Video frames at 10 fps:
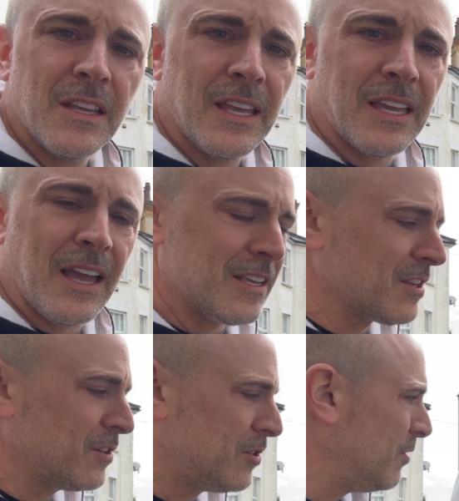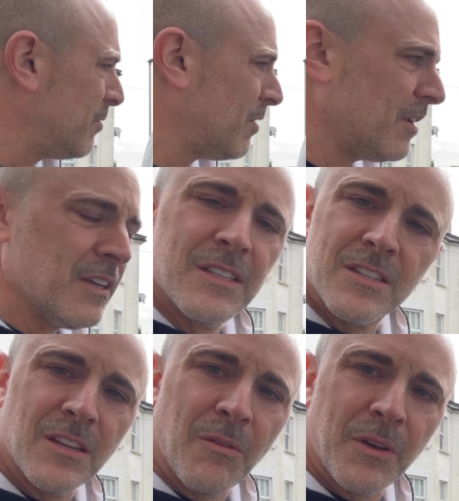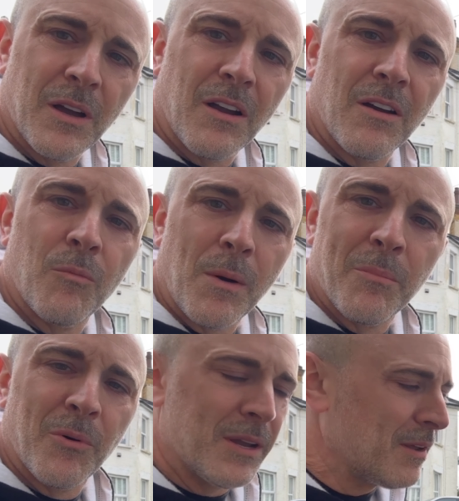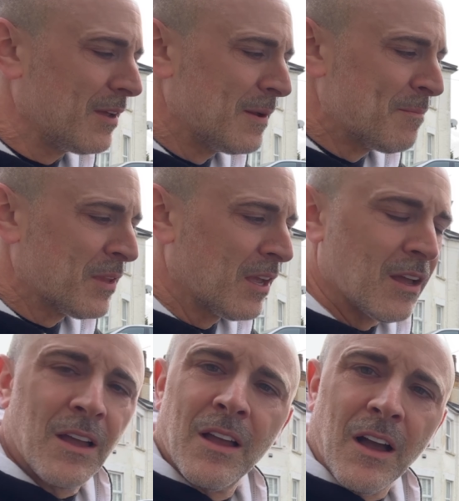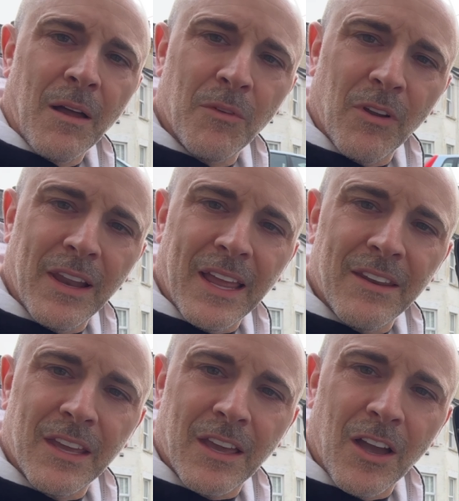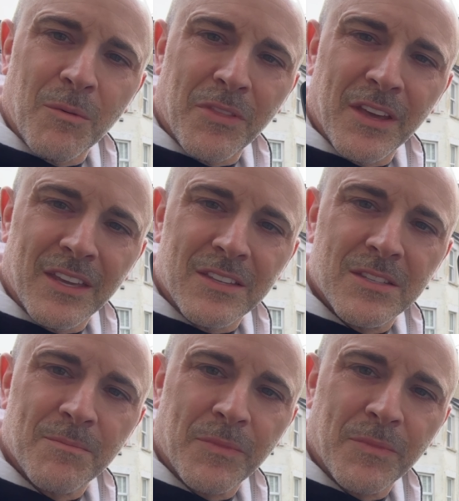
in case I do sell the car at one point. I'm not letting it go with these.